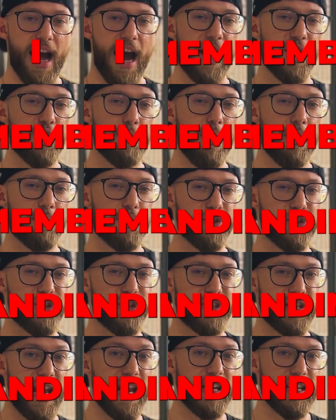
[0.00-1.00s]
I remember
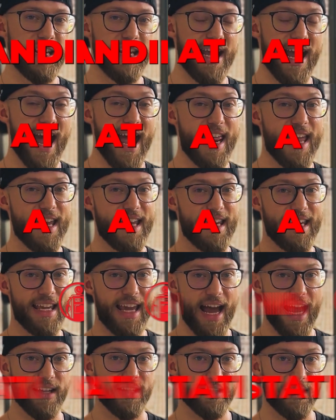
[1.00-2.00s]
standing at a
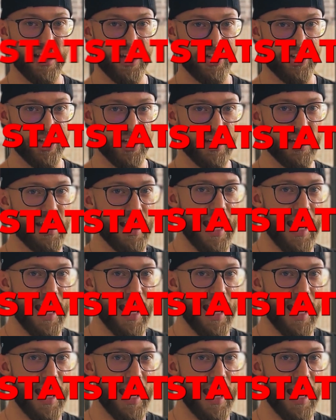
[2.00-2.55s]
gas station